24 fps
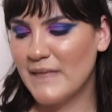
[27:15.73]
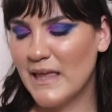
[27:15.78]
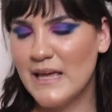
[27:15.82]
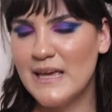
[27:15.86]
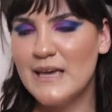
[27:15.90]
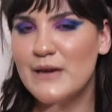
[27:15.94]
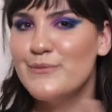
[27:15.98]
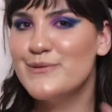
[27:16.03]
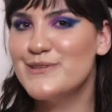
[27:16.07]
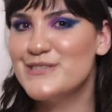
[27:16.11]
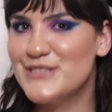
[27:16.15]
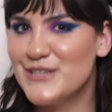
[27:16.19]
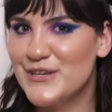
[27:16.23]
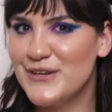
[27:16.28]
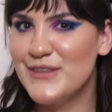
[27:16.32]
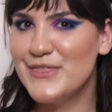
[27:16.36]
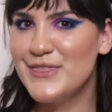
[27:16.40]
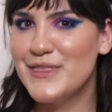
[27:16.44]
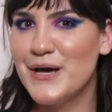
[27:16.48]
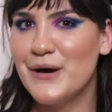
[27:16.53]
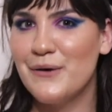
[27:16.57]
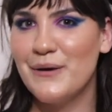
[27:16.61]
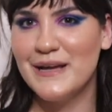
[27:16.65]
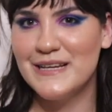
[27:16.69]
It was
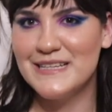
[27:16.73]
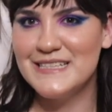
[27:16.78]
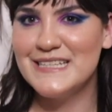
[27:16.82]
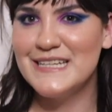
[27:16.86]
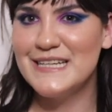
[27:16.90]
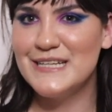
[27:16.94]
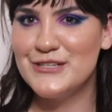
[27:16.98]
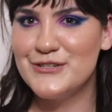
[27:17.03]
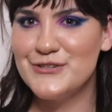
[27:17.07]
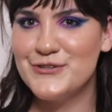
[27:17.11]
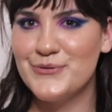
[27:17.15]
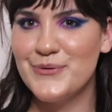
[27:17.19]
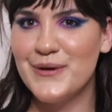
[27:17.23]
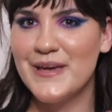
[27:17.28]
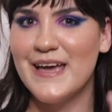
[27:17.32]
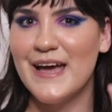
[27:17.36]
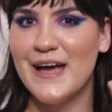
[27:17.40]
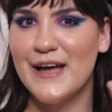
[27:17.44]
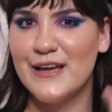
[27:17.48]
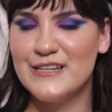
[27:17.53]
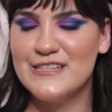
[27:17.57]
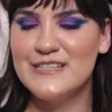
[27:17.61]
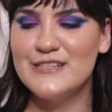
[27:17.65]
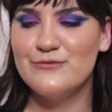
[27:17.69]
good though. I did enjoy it.
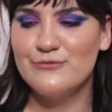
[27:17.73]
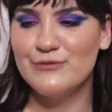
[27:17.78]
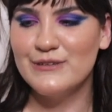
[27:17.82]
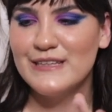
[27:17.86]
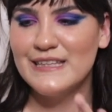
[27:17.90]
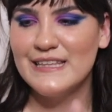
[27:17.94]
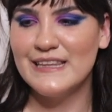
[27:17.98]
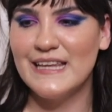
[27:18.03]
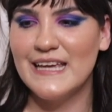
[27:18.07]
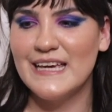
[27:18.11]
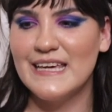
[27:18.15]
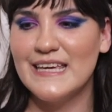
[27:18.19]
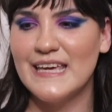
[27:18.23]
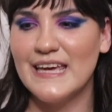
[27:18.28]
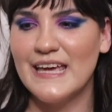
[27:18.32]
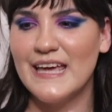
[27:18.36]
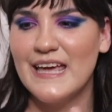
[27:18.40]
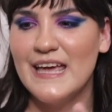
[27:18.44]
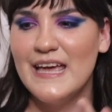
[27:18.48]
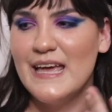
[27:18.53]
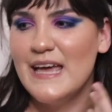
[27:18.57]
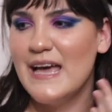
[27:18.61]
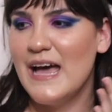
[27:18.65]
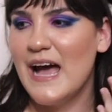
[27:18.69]
I did really like
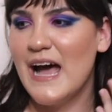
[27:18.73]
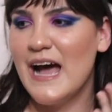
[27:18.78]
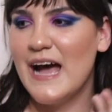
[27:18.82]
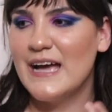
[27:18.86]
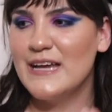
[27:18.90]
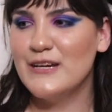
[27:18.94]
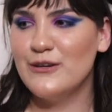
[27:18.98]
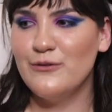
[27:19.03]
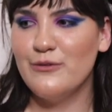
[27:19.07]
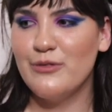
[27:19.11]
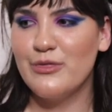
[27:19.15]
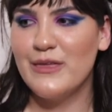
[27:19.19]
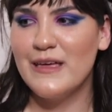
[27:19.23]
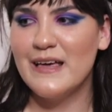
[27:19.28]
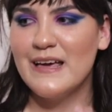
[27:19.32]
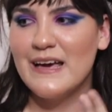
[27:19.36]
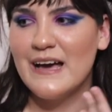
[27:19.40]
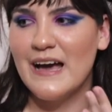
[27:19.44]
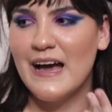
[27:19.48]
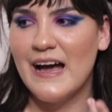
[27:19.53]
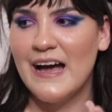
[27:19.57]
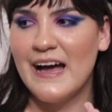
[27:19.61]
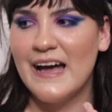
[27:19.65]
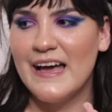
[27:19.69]
it. I don't
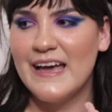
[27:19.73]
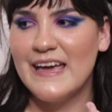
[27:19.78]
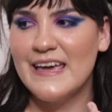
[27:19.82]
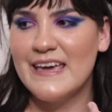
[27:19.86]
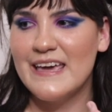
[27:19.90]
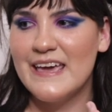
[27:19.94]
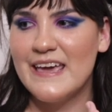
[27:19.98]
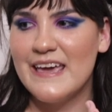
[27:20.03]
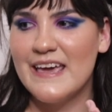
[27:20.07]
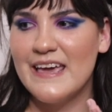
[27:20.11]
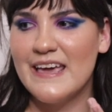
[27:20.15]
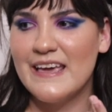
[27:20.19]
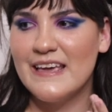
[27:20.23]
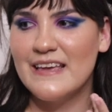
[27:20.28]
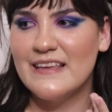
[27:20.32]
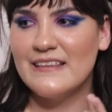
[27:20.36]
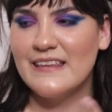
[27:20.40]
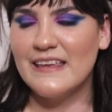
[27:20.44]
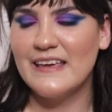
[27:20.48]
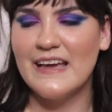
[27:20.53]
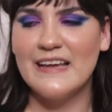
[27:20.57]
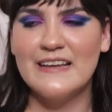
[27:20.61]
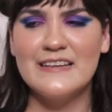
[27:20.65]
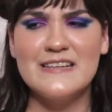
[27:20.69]
think I
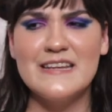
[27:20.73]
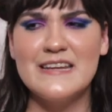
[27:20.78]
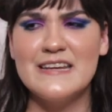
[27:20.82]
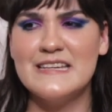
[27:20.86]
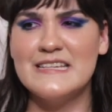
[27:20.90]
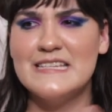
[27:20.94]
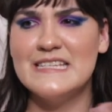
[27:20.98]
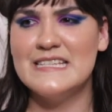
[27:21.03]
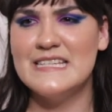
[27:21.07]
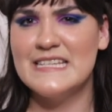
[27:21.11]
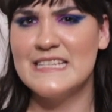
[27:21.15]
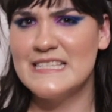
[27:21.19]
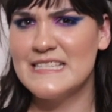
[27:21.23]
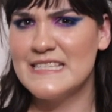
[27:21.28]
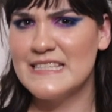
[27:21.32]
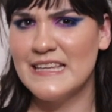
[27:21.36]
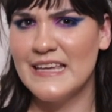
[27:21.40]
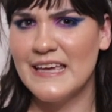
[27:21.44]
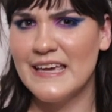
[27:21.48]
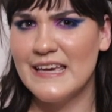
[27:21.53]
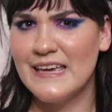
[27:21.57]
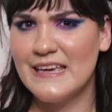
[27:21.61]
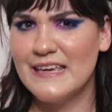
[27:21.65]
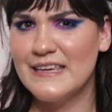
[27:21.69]
didn't
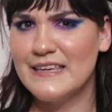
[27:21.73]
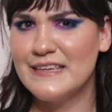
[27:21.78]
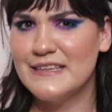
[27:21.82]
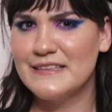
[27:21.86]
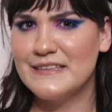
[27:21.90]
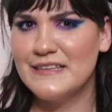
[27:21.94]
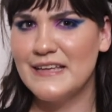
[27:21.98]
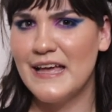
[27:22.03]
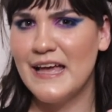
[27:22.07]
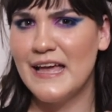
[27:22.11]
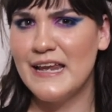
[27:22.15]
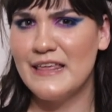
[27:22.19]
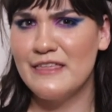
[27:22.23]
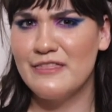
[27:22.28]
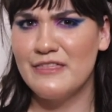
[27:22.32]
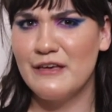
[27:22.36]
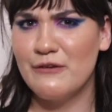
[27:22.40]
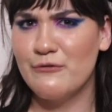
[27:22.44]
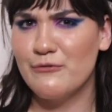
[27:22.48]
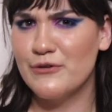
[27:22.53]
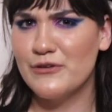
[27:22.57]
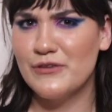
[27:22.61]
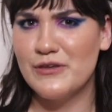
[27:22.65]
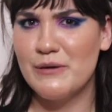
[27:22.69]
dislike
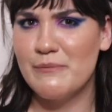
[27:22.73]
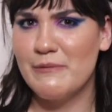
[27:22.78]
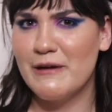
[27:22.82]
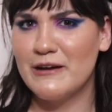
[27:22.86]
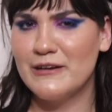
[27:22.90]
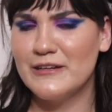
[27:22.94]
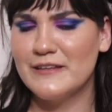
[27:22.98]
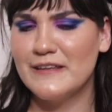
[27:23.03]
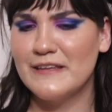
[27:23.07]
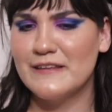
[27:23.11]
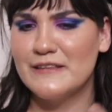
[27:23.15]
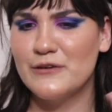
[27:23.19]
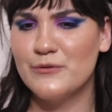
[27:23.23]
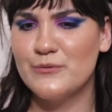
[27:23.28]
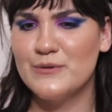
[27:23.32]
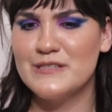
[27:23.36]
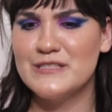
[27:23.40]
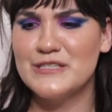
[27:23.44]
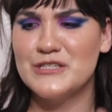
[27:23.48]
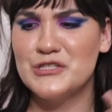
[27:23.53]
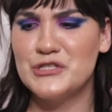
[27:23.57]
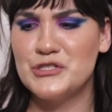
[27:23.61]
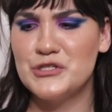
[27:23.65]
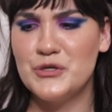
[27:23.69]
anything really about it. Like, there
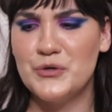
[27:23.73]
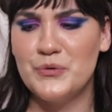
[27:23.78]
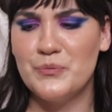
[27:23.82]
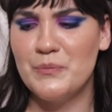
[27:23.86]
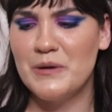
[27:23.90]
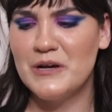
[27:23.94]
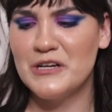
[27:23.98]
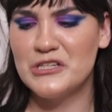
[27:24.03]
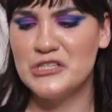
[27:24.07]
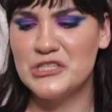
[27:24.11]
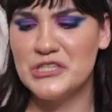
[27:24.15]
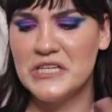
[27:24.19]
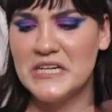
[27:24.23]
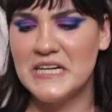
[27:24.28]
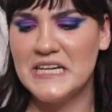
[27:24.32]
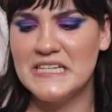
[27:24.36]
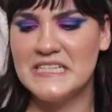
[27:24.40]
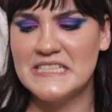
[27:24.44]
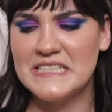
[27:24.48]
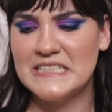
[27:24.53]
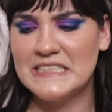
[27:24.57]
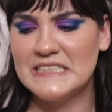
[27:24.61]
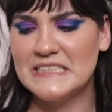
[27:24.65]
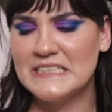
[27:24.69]
wasn't too much that I
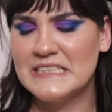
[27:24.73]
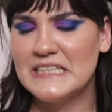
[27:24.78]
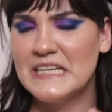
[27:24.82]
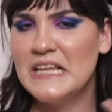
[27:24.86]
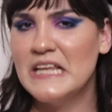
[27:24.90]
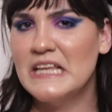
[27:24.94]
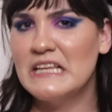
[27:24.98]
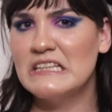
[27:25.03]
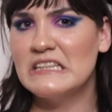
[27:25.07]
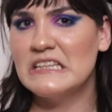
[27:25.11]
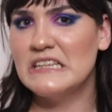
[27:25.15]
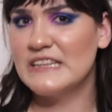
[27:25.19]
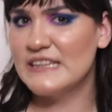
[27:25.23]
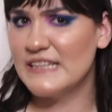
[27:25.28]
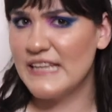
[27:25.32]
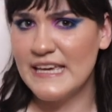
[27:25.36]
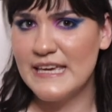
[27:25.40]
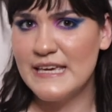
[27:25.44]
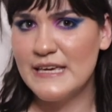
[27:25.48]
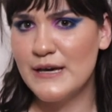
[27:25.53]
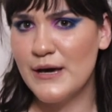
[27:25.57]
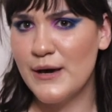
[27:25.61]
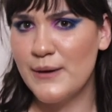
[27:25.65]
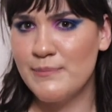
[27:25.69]
didn't
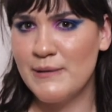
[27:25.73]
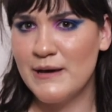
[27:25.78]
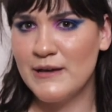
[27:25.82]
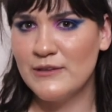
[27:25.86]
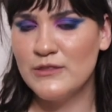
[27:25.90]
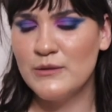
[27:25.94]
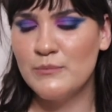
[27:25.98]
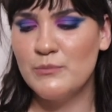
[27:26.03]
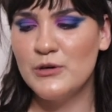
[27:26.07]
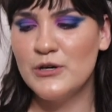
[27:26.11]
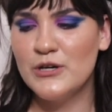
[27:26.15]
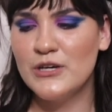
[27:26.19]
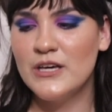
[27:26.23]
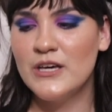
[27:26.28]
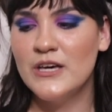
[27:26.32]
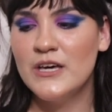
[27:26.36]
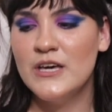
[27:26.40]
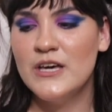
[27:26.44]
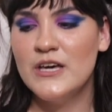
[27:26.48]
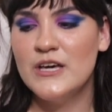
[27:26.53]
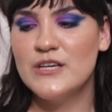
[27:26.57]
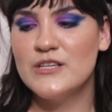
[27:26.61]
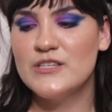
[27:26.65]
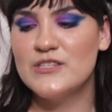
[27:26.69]
like about the book.
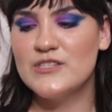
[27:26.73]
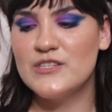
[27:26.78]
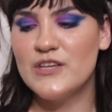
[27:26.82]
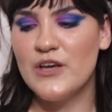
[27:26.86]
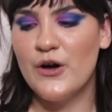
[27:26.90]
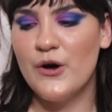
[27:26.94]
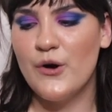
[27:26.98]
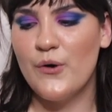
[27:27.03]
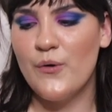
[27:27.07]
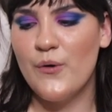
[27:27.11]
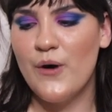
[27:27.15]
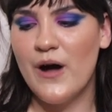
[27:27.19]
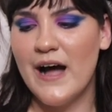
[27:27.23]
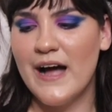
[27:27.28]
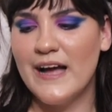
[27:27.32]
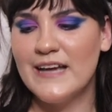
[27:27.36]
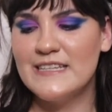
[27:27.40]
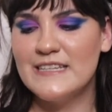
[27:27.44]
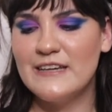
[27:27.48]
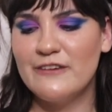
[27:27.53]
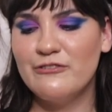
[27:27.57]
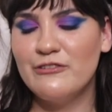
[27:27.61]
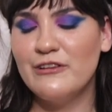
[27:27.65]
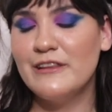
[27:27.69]
So I
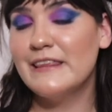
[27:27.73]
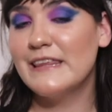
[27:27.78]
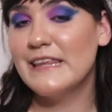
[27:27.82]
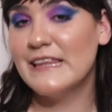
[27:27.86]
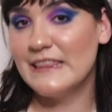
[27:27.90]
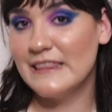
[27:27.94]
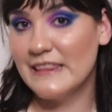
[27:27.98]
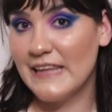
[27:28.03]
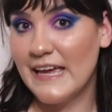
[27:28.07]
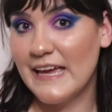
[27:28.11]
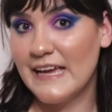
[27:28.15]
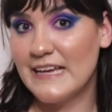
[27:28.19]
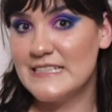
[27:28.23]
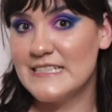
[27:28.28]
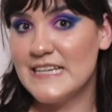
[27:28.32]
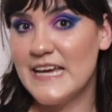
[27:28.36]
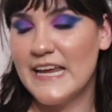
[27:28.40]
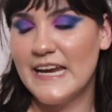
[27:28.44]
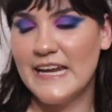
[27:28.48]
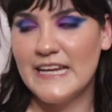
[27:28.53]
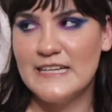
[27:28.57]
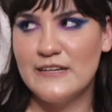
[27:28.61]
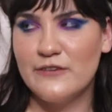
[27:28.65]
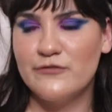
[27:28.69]
definitely liked it
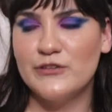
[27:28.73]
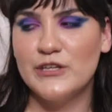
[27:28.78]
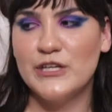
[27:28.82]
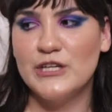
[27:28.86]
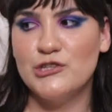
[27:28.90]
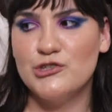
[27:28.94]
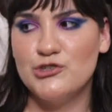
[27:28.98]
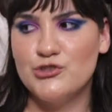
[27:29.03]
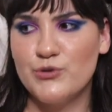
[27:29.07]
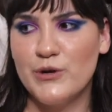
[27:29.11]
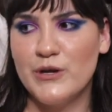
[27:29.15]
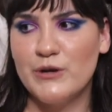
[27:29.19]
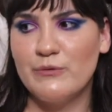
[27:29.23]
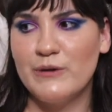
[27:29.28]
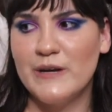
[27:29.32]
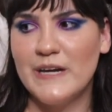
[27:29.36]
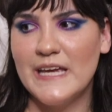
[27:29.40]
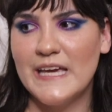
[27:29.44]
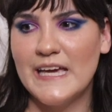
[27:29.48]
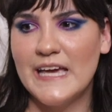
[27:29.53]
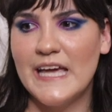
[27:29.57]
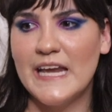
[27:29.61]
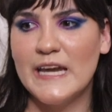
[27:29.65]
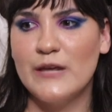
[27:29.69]
and I definitely enjoyed
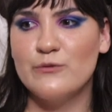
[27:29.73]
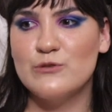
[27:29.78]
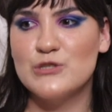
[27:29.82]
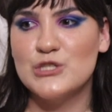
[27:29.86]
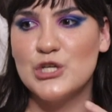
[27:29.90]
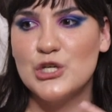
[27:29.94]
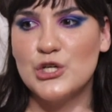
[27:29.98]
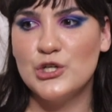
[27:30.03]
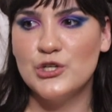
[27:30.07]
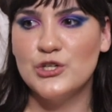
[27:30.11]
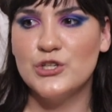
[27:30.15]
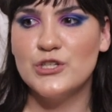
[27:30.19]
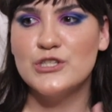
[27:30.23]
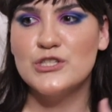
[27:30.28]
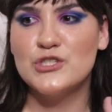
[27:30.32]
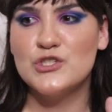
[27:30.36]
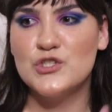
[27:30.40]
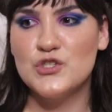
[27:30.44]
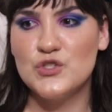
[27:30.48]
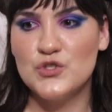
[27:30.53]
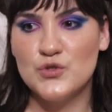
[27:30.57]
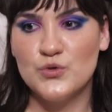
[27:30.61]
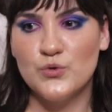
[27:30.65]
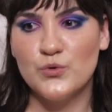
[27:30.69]
reading it, and it was a good
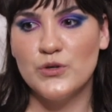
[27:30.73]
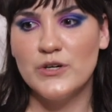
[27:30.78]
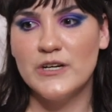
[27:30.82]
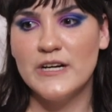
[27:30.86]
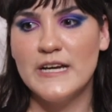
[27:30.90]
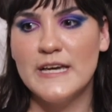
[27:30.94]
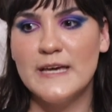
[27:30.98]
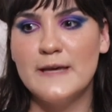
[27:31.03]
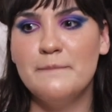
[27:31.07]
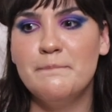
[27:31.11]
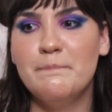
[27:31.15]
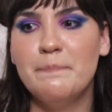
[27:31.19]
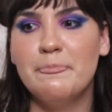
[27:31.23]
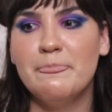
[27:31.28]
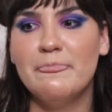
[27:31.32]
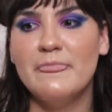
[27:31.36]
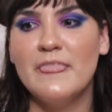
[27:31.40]
story.